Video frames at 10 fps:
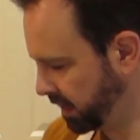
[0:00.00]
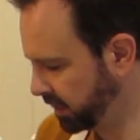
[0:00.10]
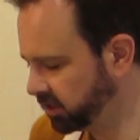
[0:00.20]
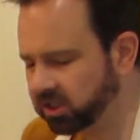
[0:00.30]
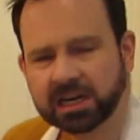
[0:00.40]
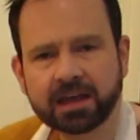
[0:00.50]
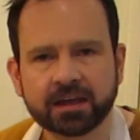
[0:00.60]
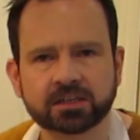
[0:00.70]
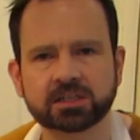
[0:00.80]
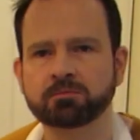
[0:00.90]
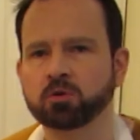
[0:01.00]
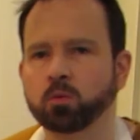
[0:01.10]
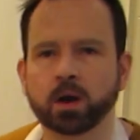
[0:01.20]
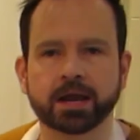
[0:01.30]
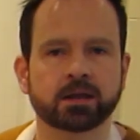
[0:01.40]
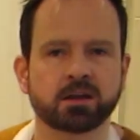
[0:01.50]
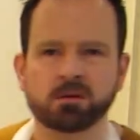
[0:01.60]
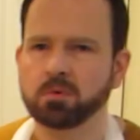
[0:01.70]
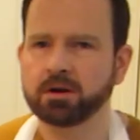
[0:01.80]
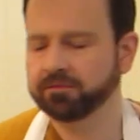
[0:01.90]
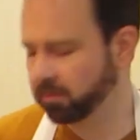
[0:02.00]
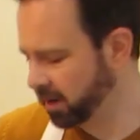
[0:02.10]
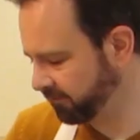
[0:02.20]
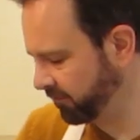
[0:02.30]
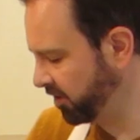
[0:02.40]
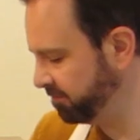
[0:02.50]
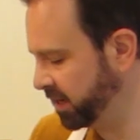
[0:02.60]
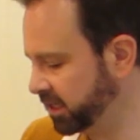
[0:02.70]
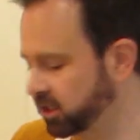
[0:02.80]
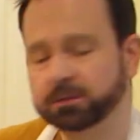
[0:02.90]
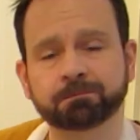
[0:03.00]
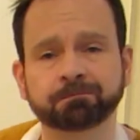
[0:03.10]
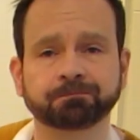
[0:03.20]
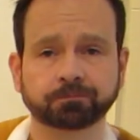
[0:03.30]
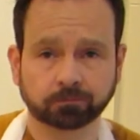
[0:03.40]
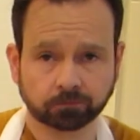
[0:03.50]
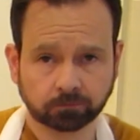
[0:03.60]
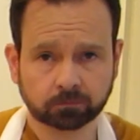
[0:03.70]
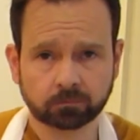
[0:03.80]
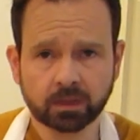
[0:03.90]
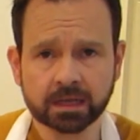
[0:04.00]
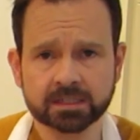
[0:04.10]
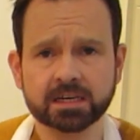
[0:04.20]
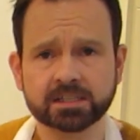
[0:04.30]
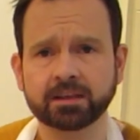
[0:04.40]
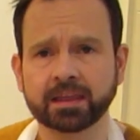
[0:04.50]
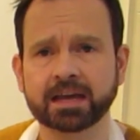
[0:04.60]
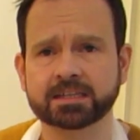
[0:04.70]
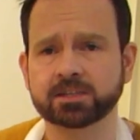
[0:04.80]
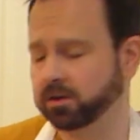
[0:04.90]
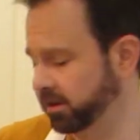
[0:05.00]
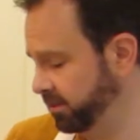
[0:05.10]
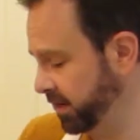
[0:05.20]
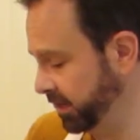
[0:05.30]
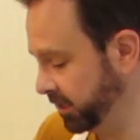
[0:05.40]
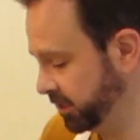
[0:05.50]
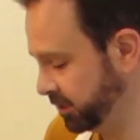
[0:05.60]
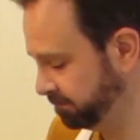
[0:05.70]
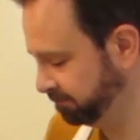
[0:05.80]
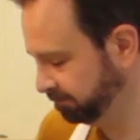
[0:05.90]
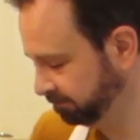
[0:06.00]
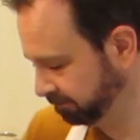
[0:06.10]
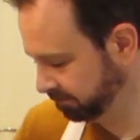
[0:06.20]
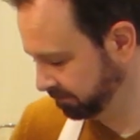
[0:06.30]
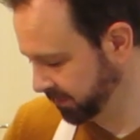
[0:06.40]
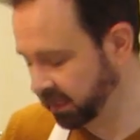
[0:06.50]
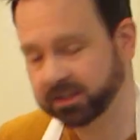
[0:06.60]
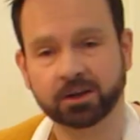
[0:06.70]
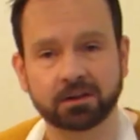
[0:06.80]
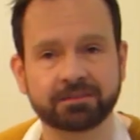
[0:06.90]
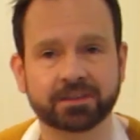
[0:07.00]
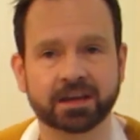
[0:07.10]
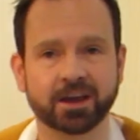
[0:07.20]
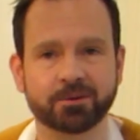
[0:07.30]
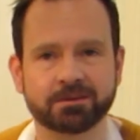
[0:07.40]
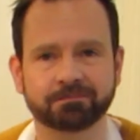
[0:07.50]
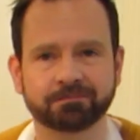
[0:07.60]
and just let that simmer away, probably for about 5 minutes till it's at that desired thickness. So I'll leave that going